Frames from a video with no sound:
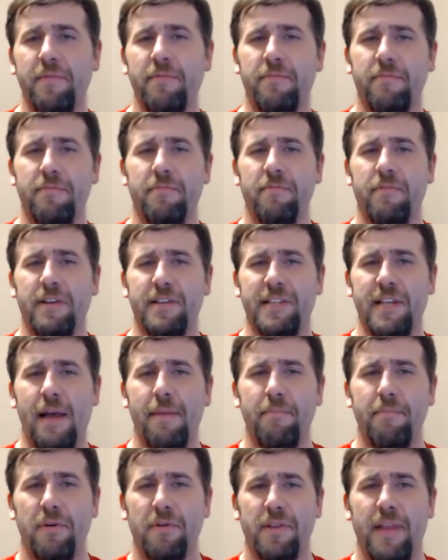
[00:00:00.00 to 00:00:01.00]

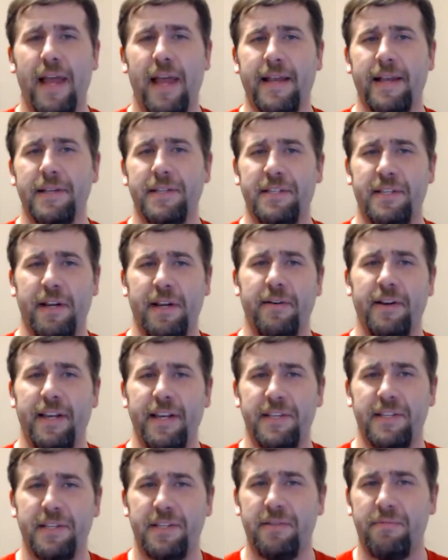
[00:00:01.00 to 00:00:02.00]
resembled, like, a
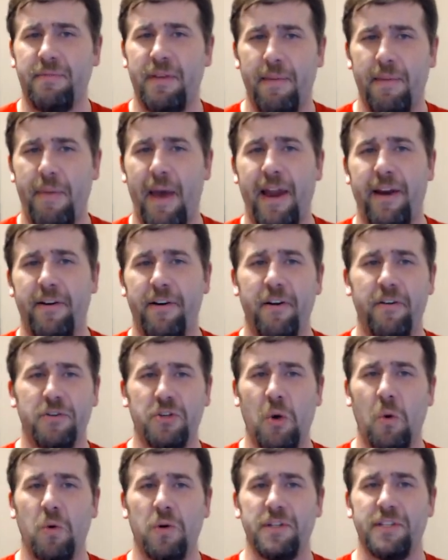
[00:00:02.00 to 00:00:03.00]
serious competitor
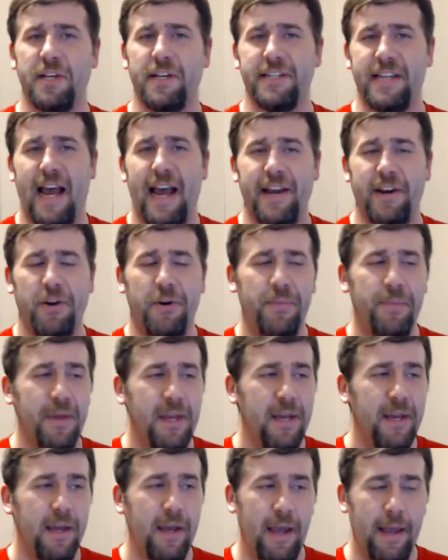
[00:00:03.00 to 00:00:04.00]
towards a title,
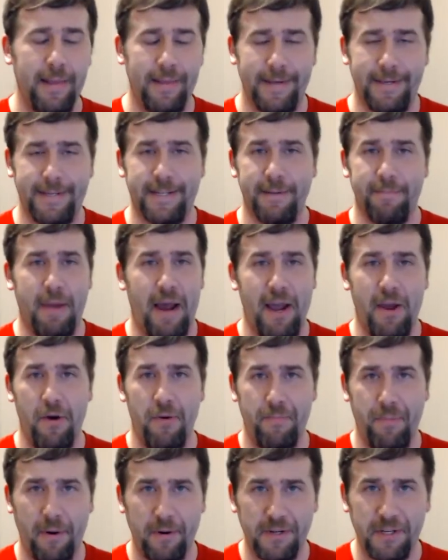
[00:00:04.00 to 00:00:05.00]
at least in my
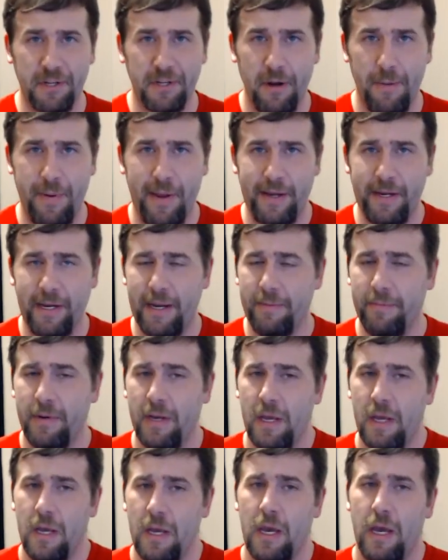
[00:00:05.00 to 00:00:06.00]
own personal opinion.
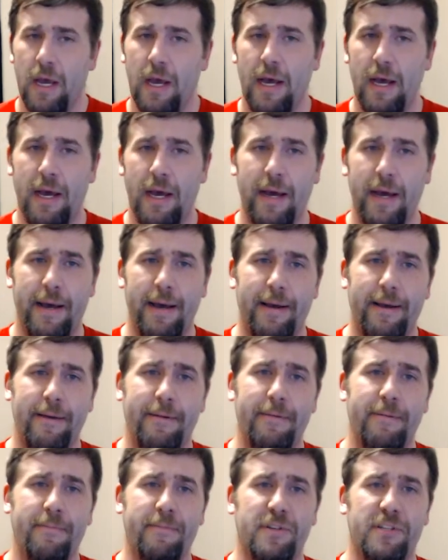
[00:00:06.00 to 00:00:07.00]

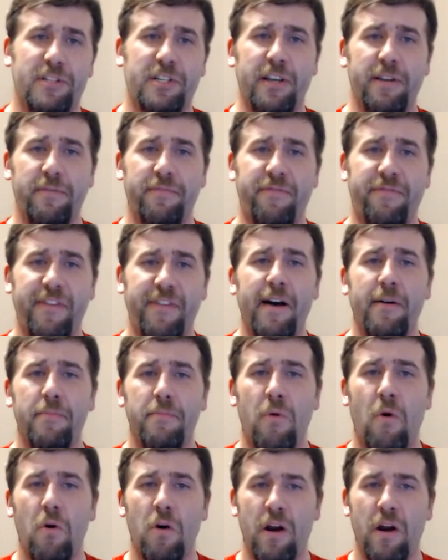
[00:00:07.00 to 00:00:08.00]
She felt
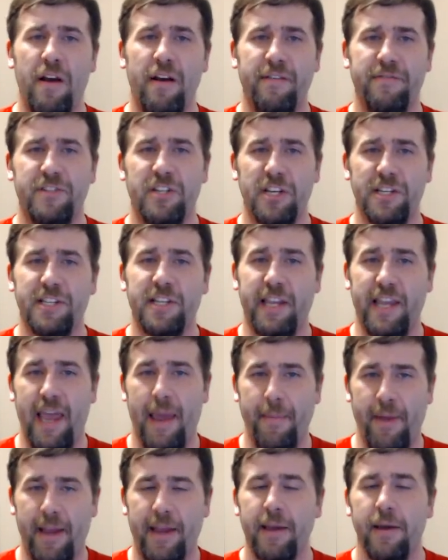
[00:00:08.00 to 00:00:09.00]
more of just a
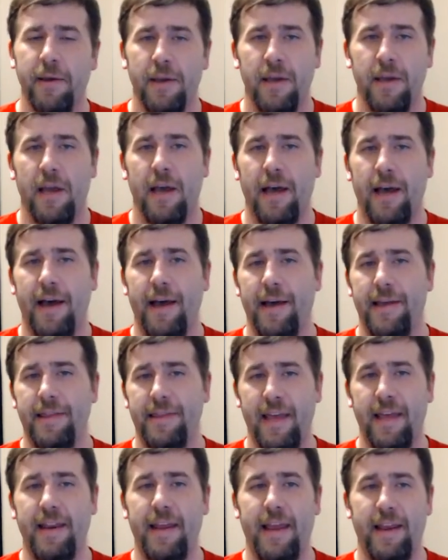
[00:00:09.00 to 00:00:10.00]
gimmick
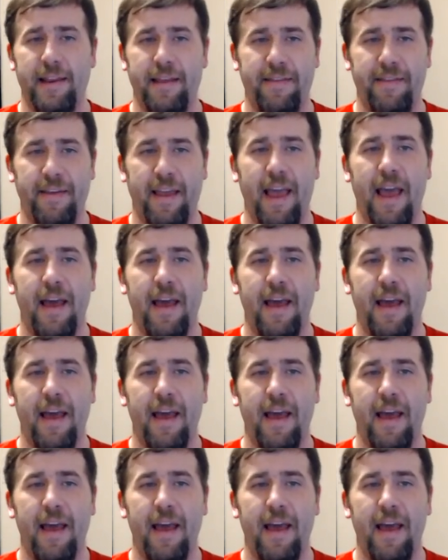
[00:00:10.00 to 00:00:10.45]
than anything